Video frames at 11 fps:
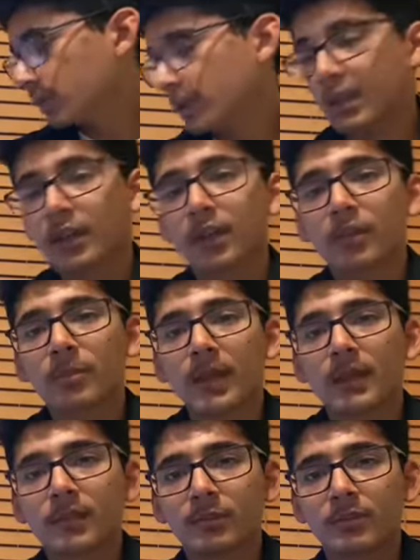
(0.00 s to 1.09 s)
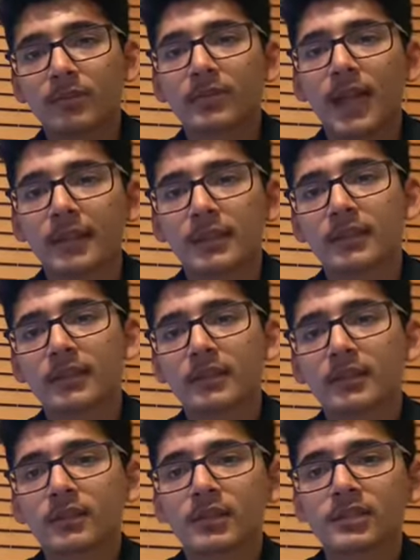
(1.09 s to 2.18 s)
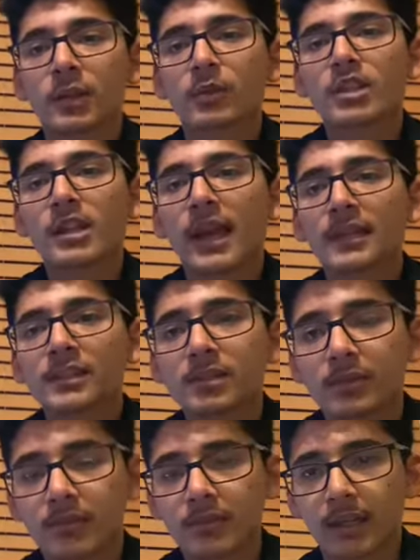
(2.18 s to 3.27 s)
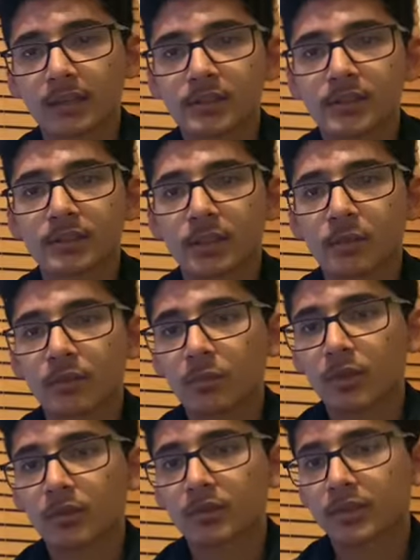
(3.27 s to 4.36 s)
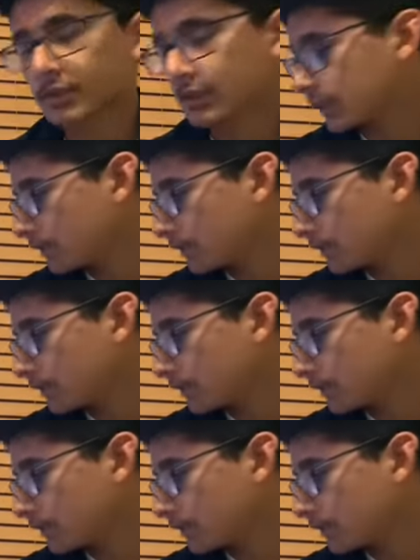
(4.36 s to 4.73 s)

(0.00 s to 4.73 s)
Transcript: get another pan and we flatten it. The sandwich has to be flat because that's how a Cubano looks like.